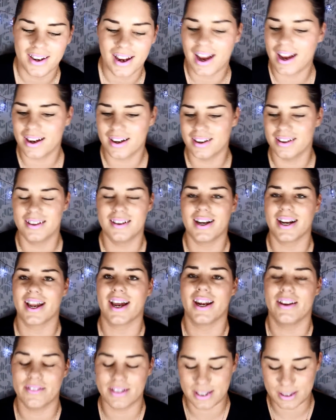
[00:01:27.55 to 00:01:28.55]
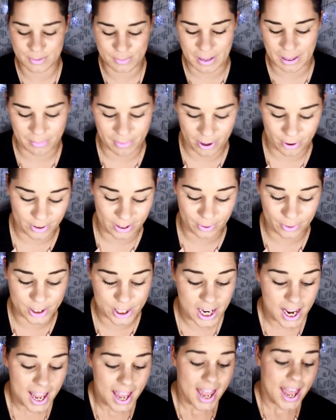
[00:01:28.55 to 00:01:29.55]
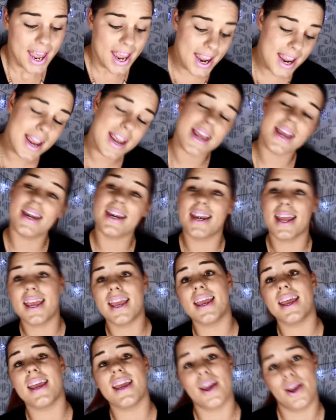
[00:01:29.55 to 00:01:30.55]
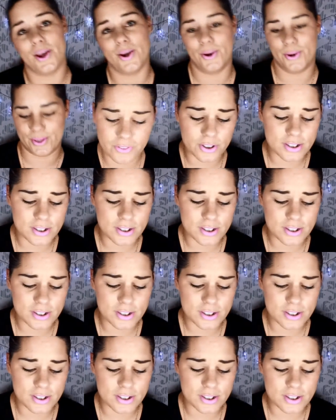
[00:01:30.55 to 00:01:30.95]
I can't even speak my own language. Anywho,